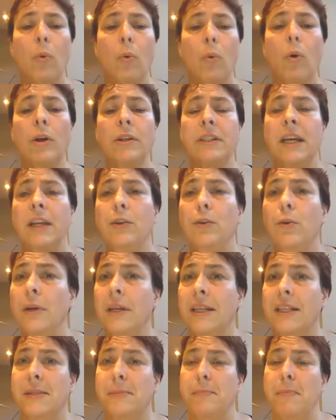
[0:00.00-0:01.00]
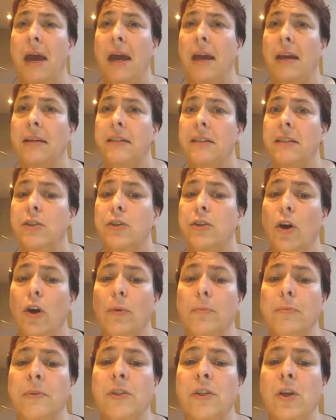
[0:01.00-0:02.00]
What can you expect in
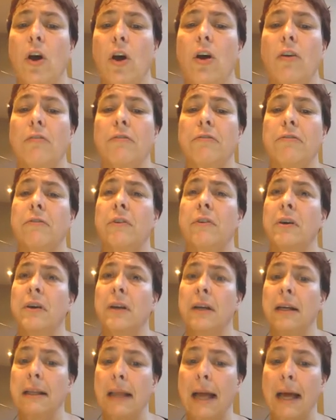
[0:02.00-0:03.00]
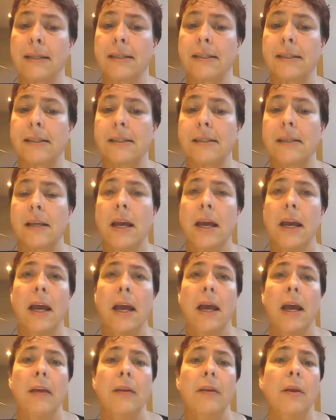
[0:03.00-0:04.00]
terms of classes?
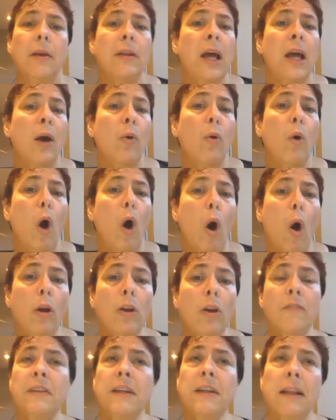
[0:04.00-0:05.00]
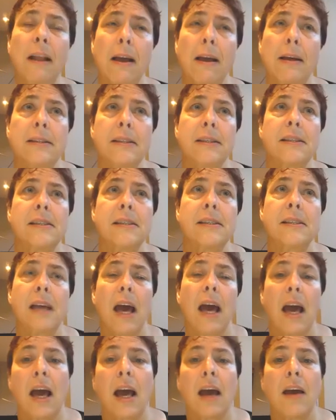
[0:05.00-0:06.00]
Now, all of the classes
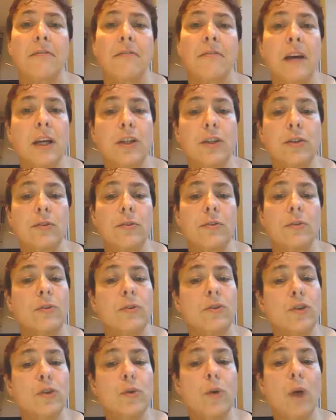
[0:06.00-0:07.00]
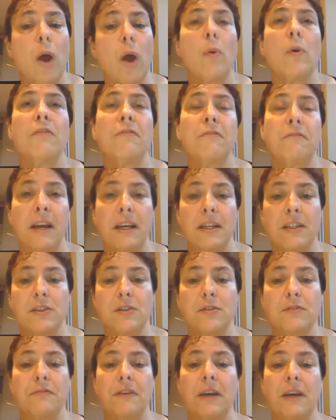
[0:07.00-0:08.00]
have a 2-hour
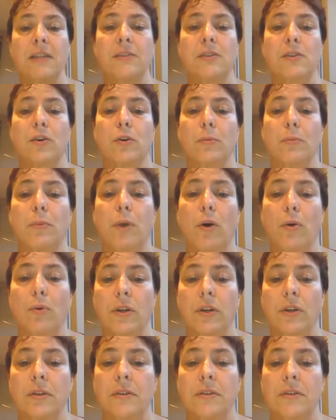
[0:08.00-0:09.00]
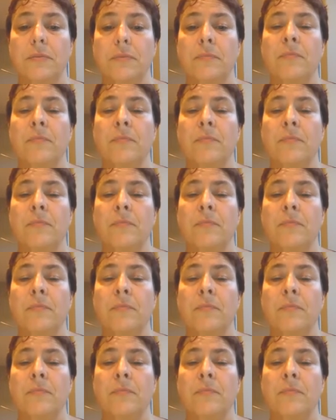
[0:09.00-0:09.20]
face-to-face component,